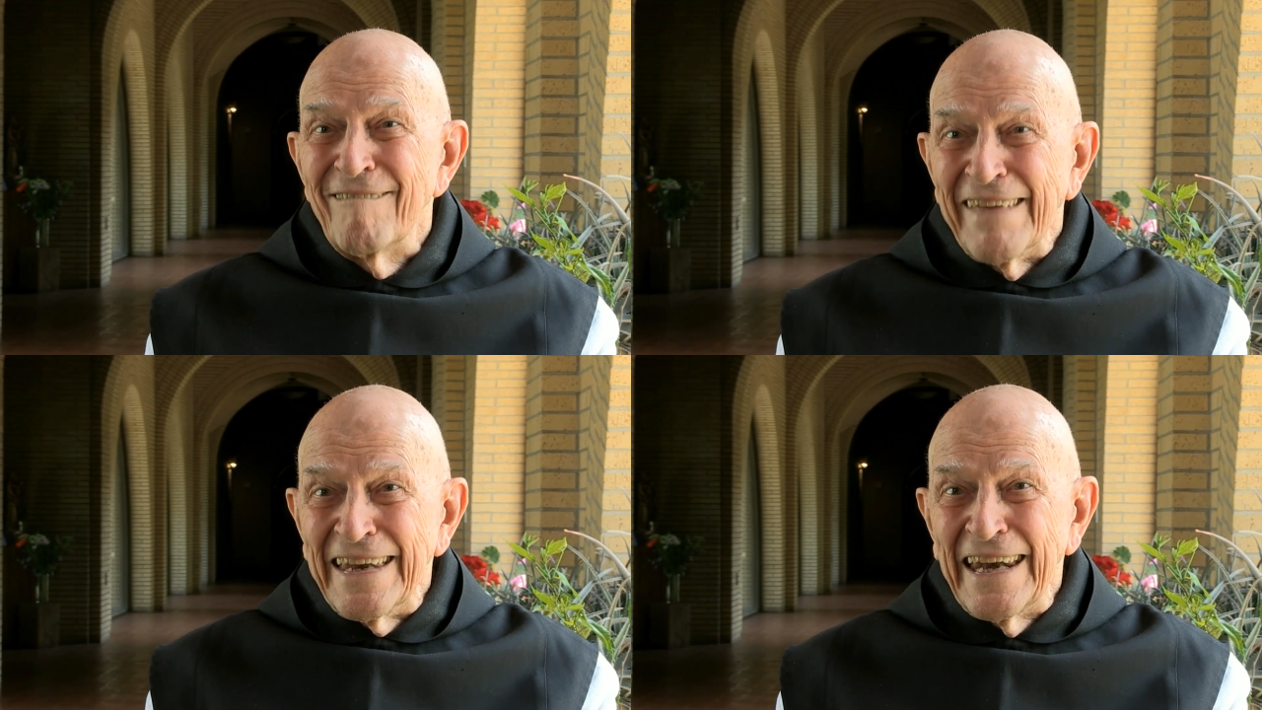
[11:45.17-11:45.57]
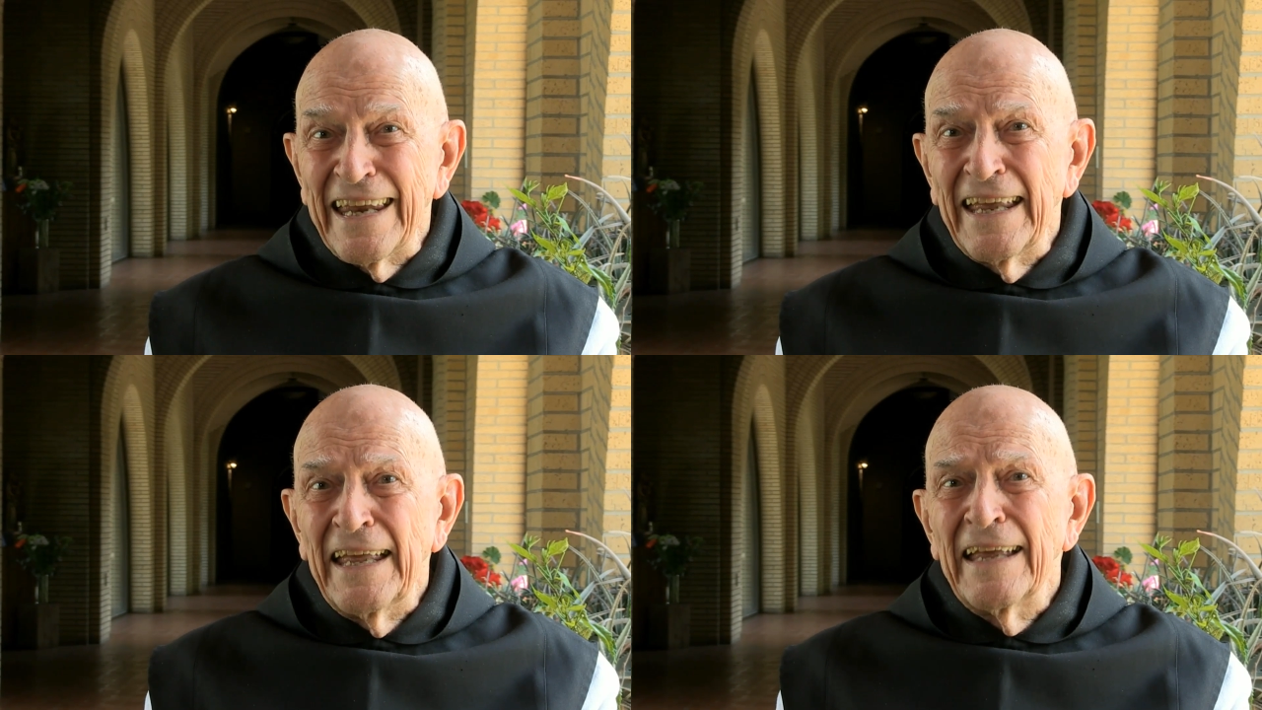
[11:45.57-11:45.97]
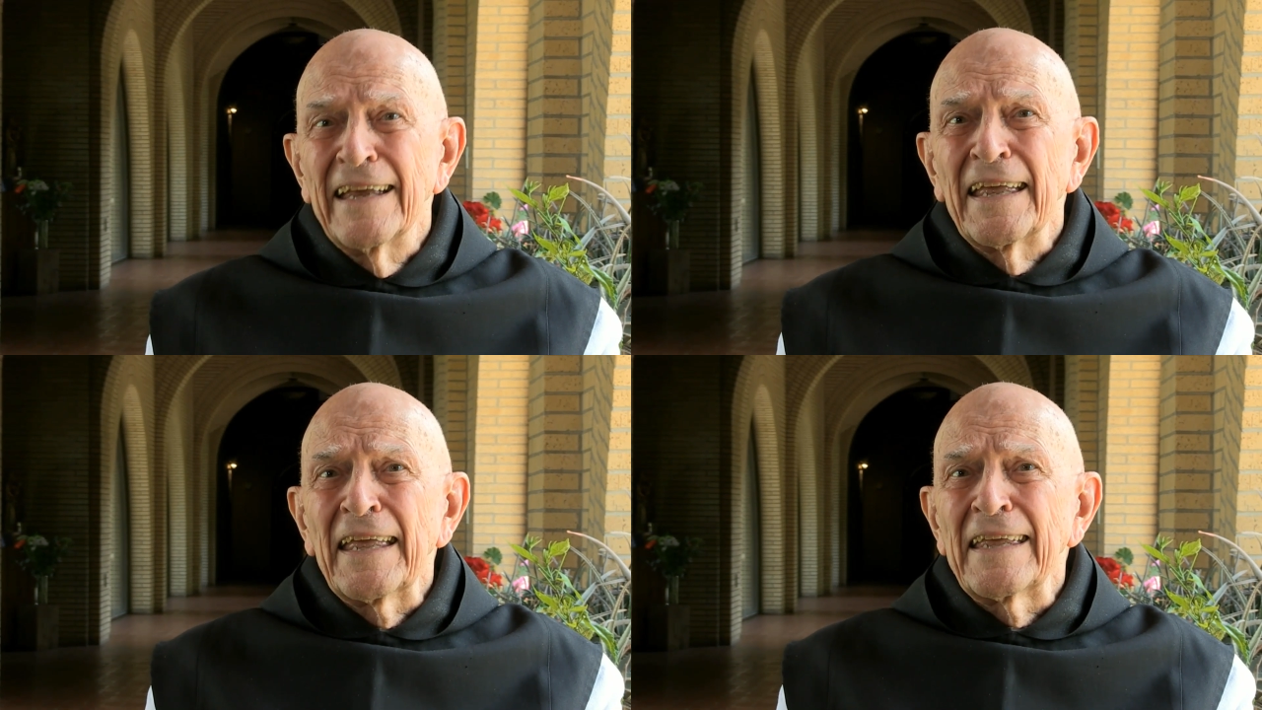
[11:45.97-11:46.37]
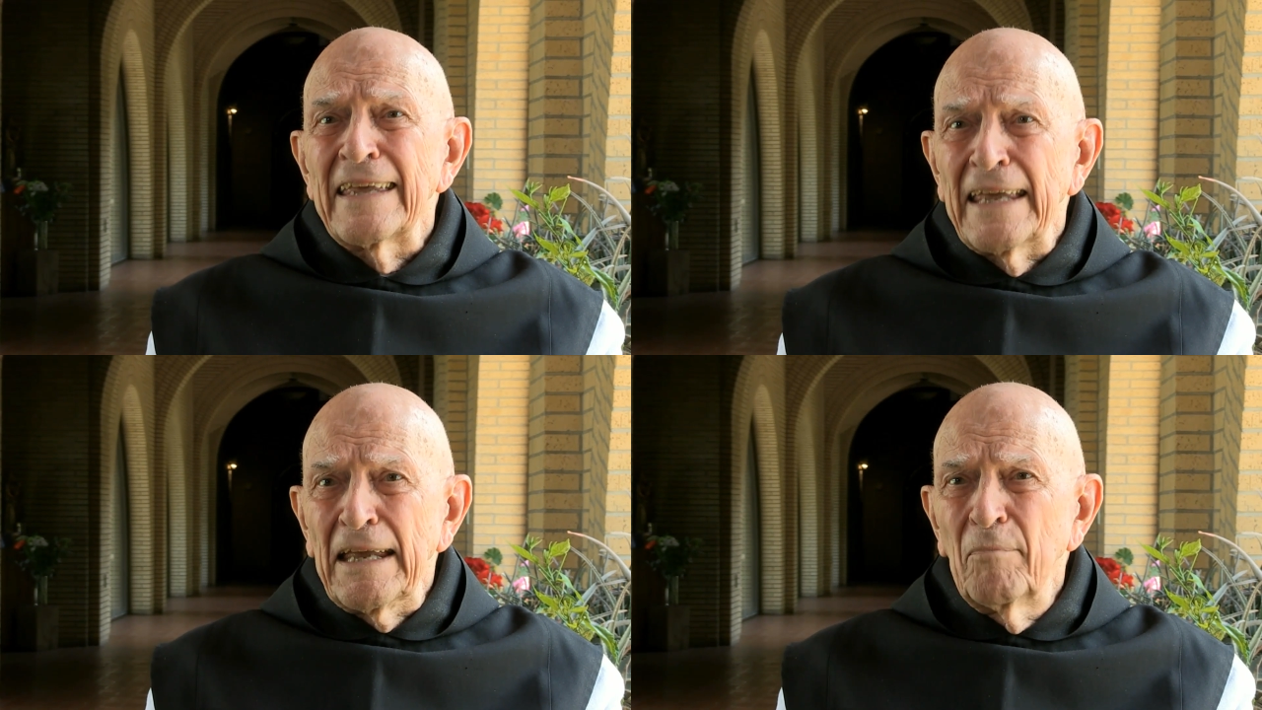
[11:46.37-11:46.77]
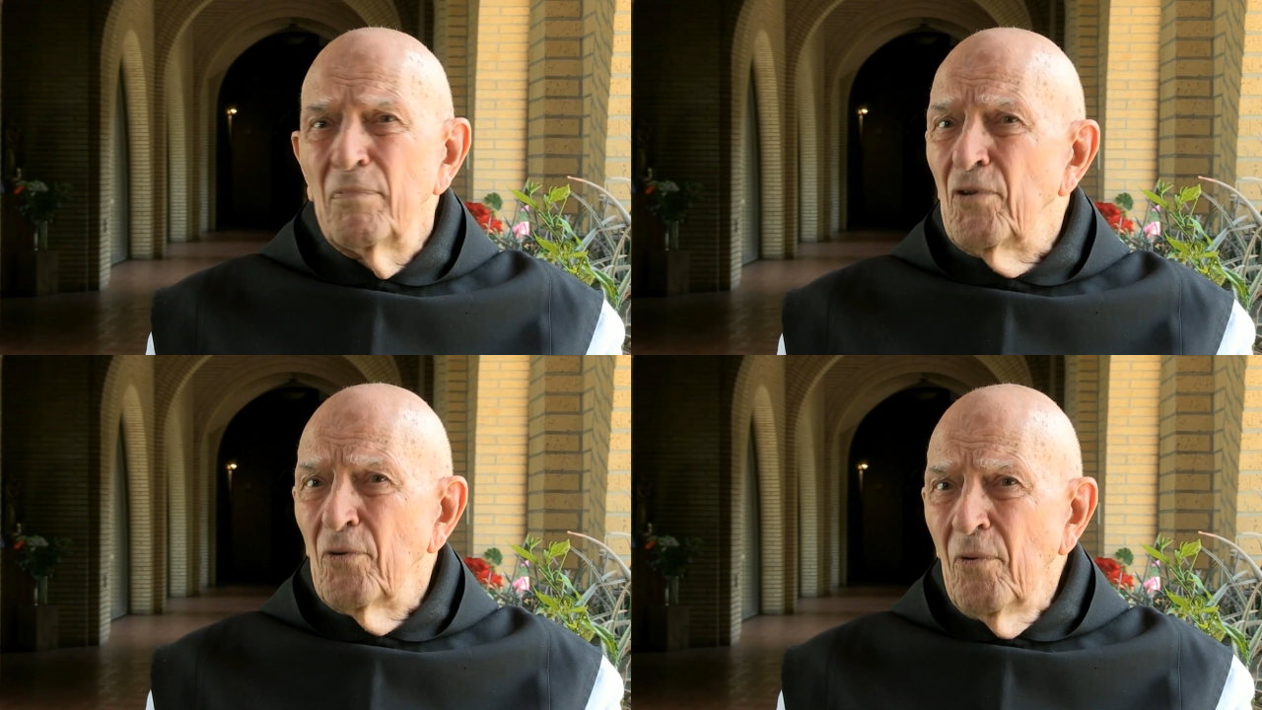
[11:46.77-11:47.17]
meaning keep
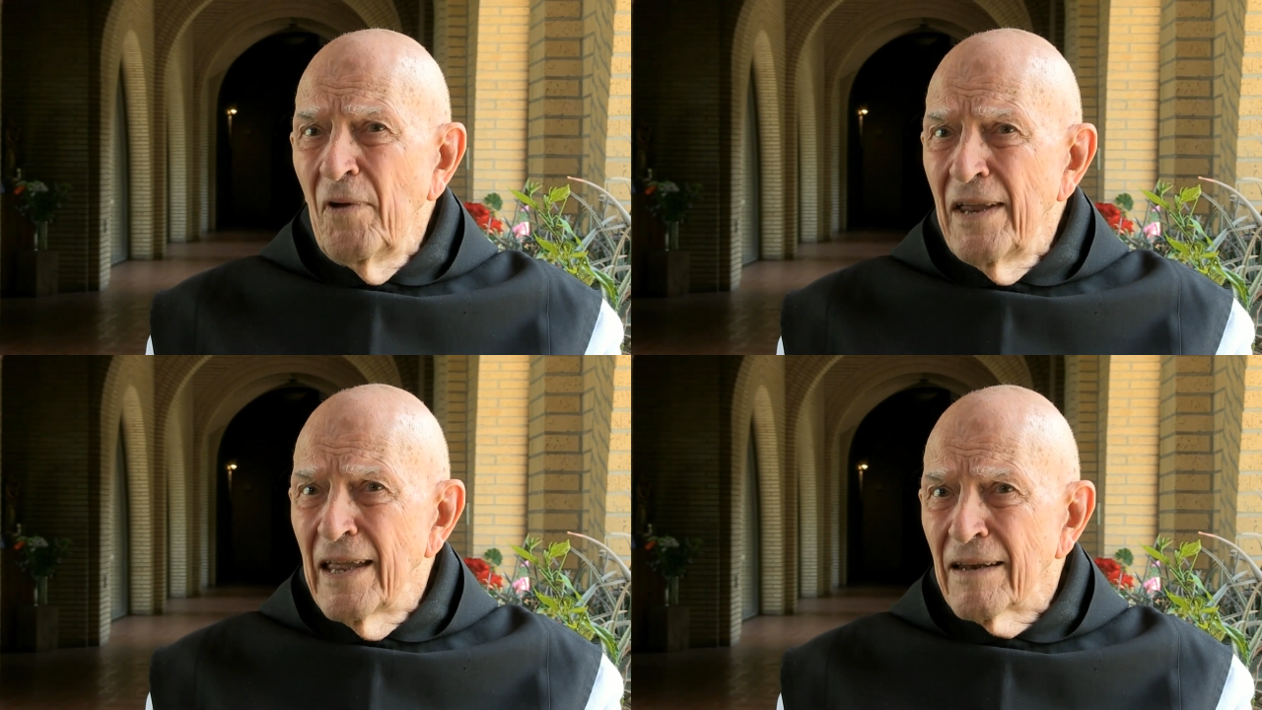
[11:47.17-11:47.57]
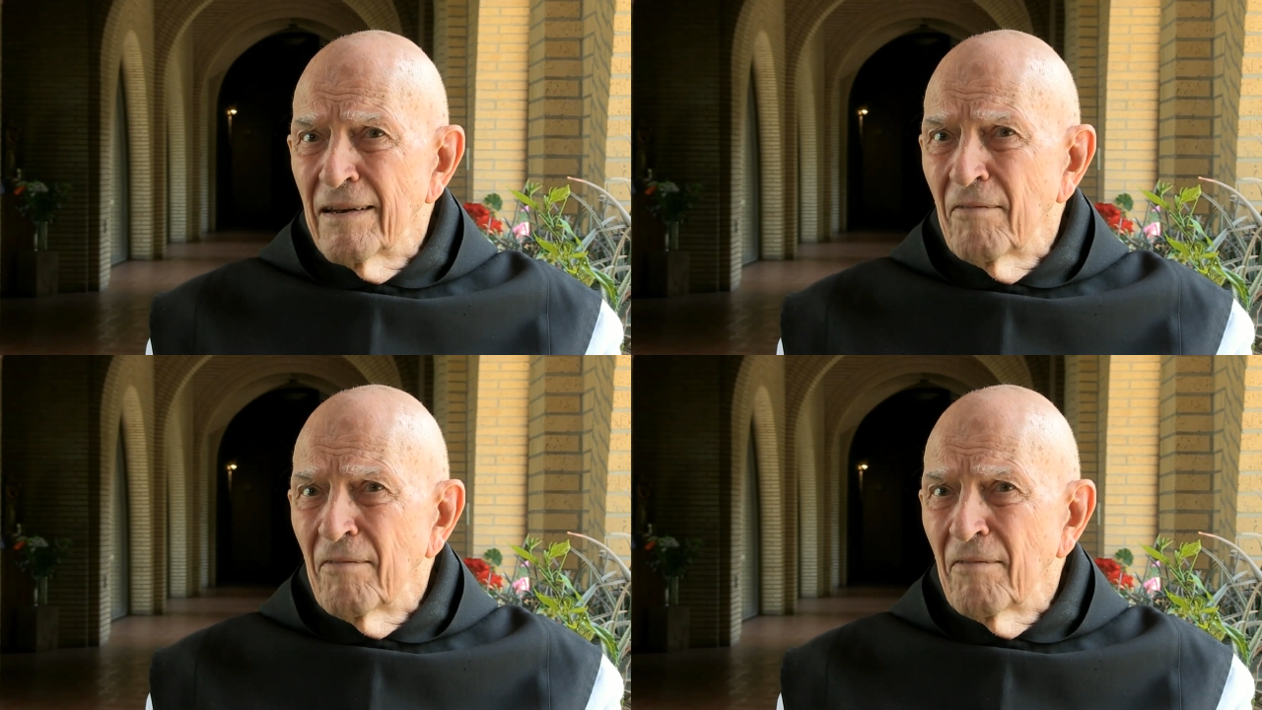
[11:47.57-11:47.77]
doing it,